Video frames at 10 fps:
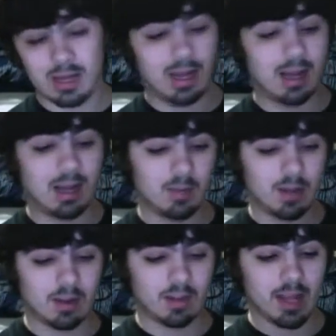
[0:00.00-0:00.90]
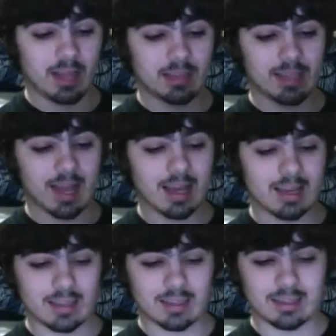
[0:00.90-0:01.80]
And then on the
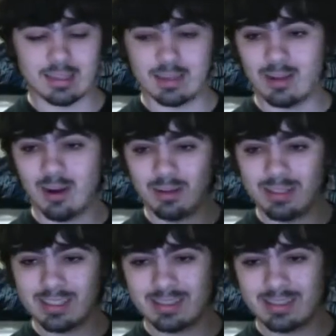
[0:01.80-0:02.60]
inside is his little heart,